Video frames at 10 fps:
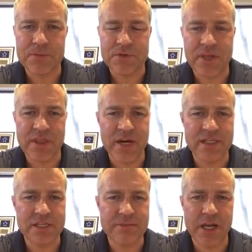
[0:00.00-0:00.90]
so I thought
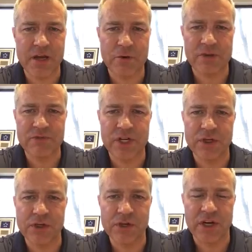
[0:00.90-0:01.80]
I'd just make a quick
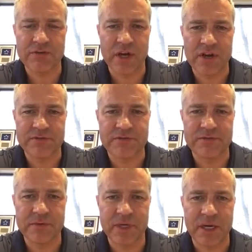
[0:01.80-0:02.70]
video.
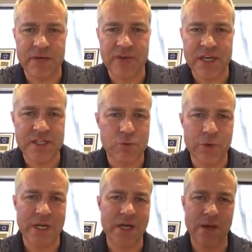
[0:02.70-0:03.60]
I've actually
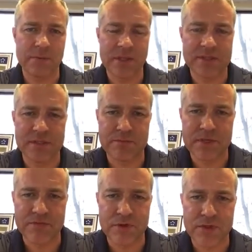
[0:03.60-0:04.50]
written up some
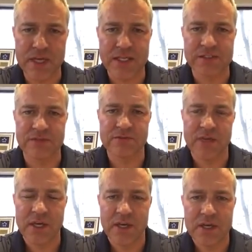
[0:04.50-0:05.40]
different things of
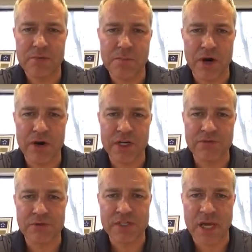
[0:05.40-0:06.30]
comparing
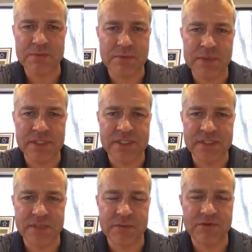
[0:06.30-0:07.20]
different types of
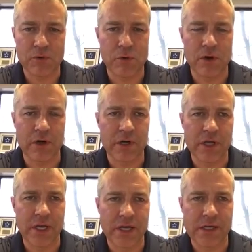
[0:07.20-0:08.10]
businesses before,
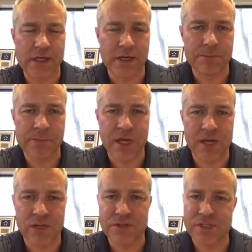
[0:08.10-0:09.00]
and
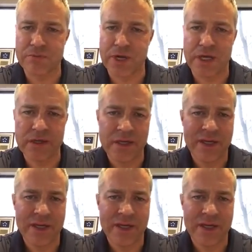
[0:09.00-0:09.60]
kind of using my